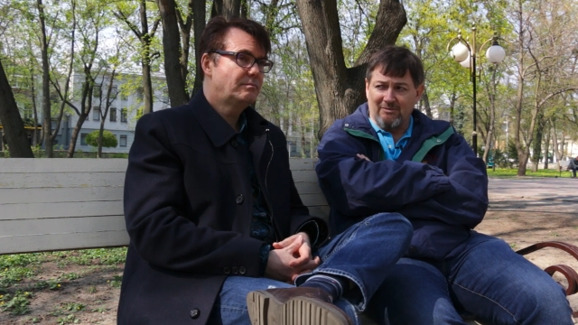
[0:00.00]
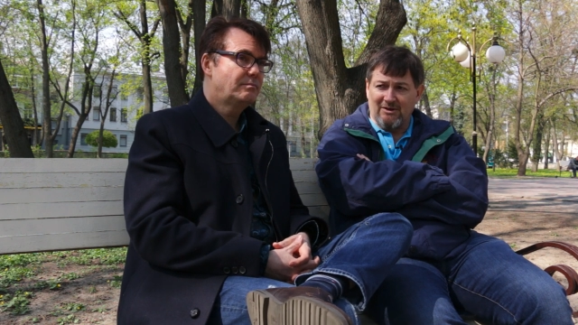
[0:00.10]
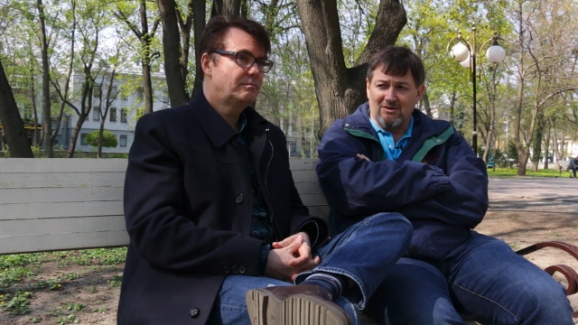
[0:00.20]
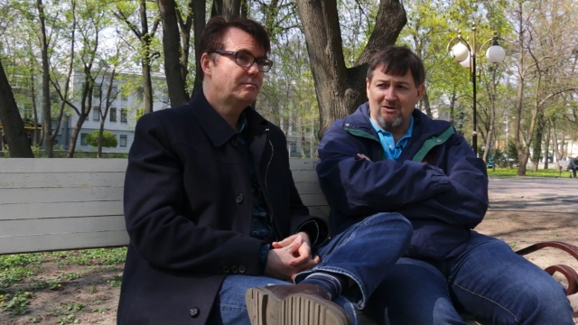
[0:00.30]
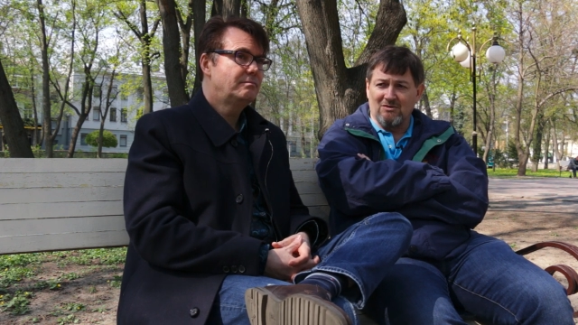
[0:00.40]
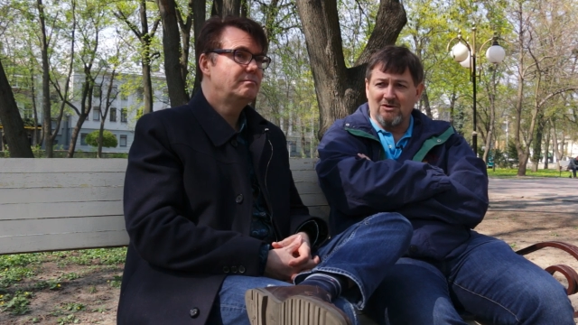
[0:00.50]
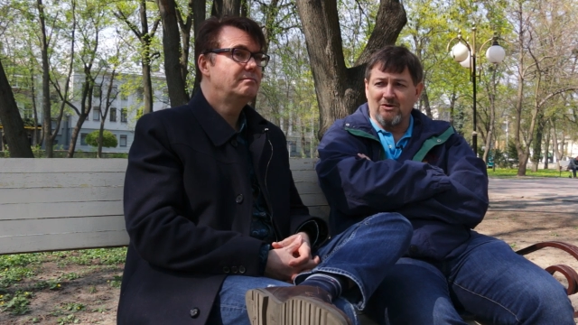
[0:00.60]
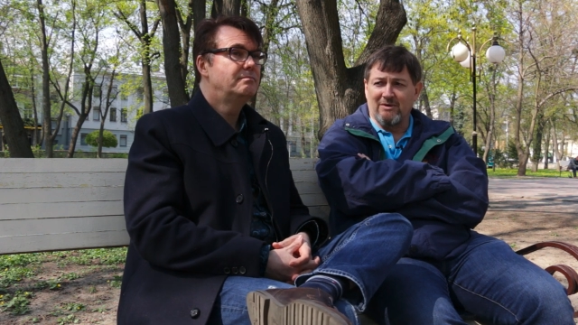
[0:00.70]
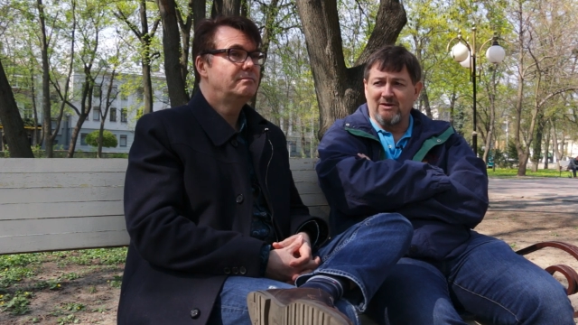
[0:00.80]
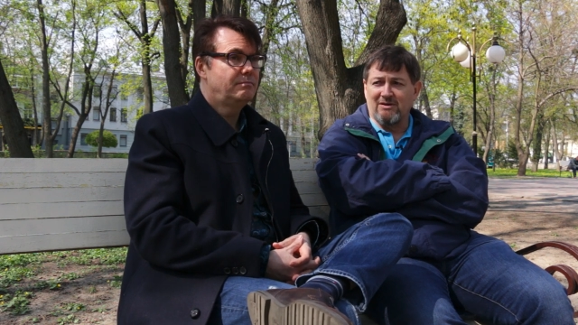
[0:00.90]
Speaker 1: I mean, you
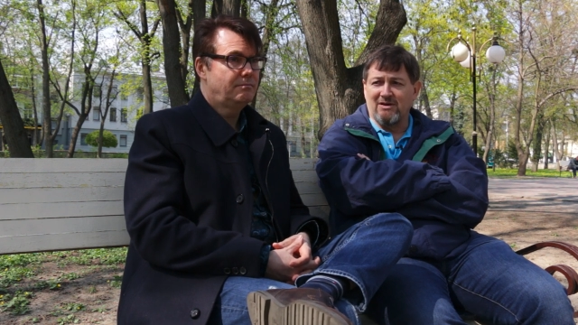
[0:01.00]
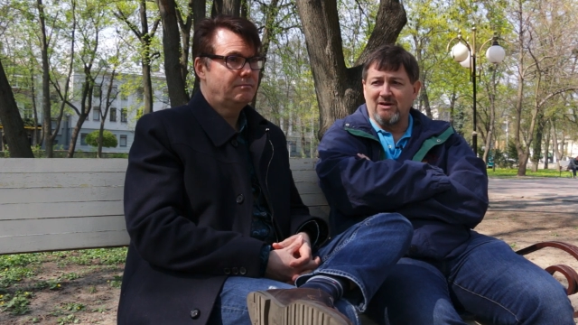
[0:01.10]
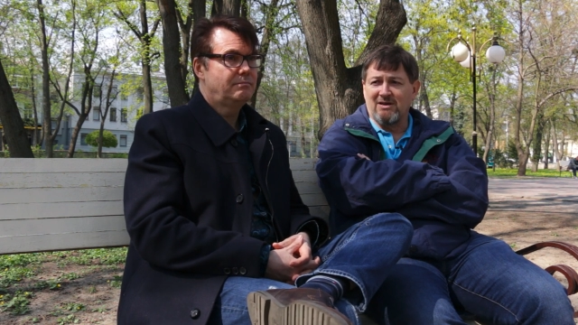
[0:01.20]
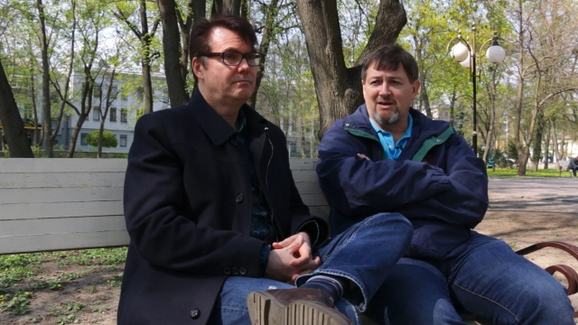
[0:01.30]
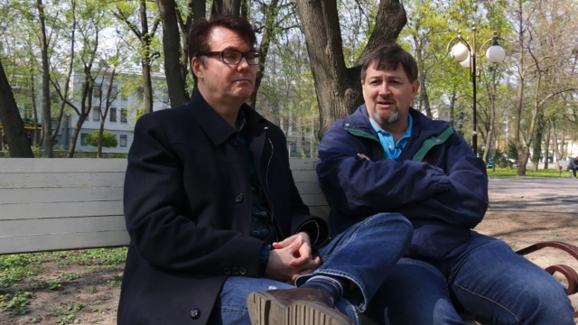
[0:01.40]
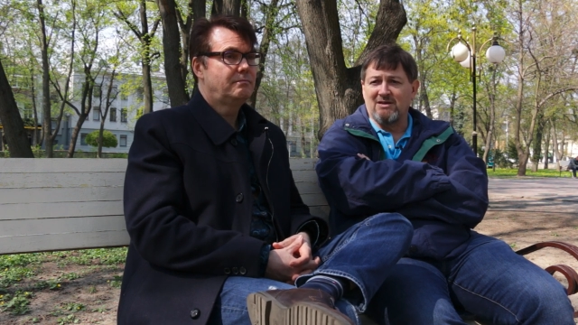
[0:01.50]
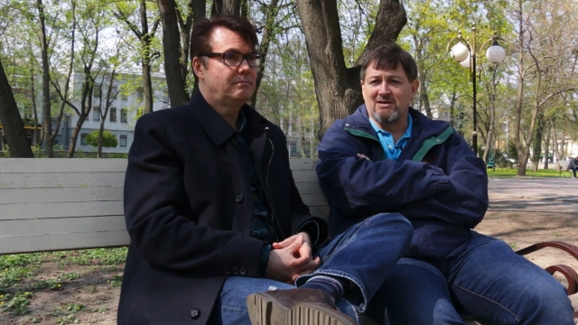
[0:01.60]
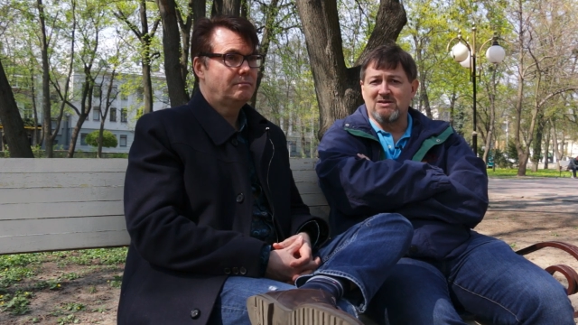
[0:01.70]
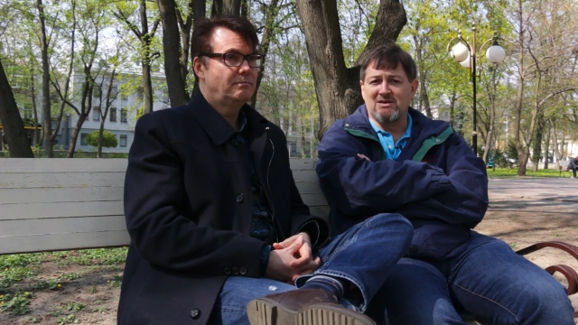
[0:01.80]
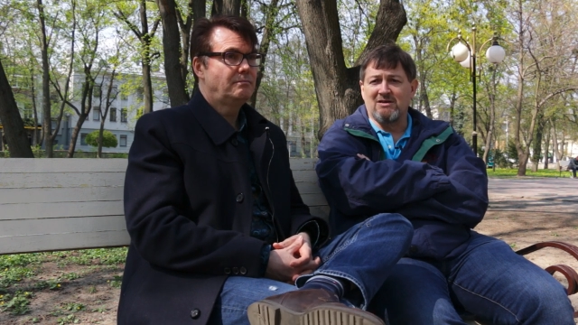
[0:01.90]
look around at the eye candy
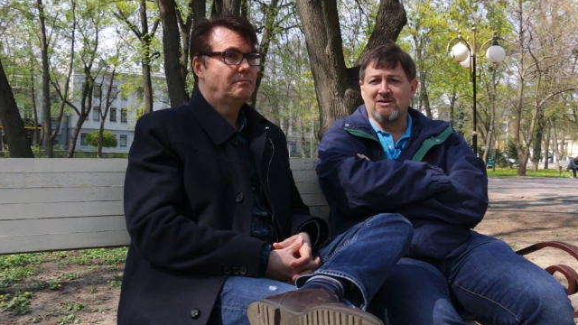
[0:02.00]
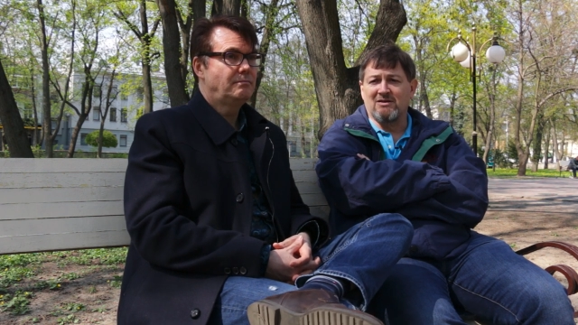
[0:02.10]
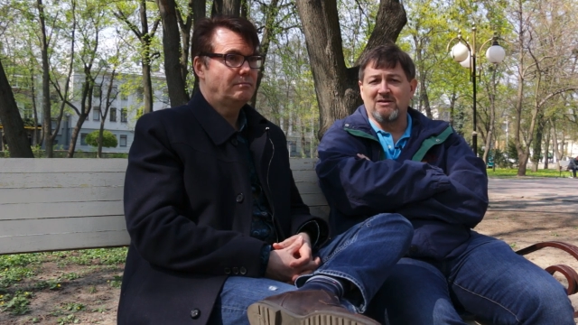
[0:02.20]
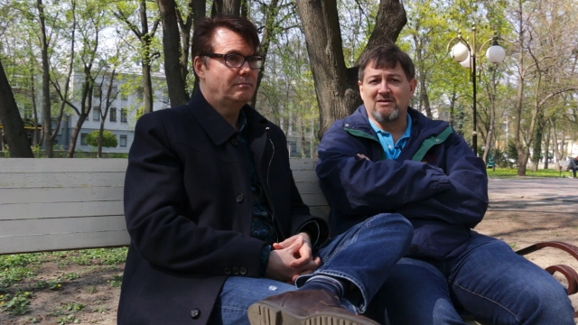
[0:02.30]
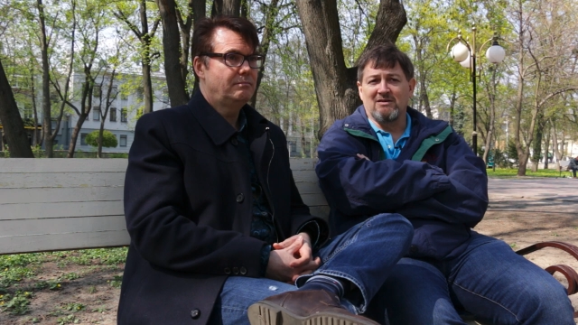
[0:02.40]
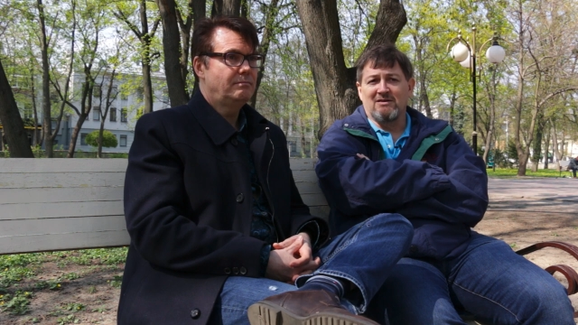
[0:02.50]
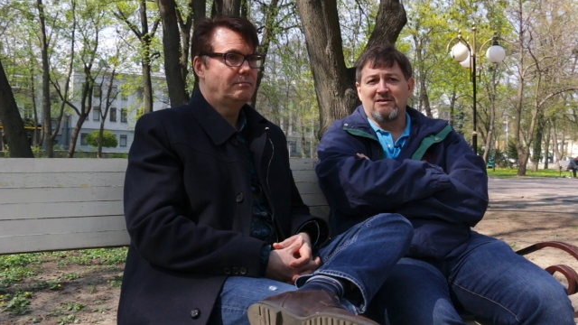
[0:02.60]
that's here, and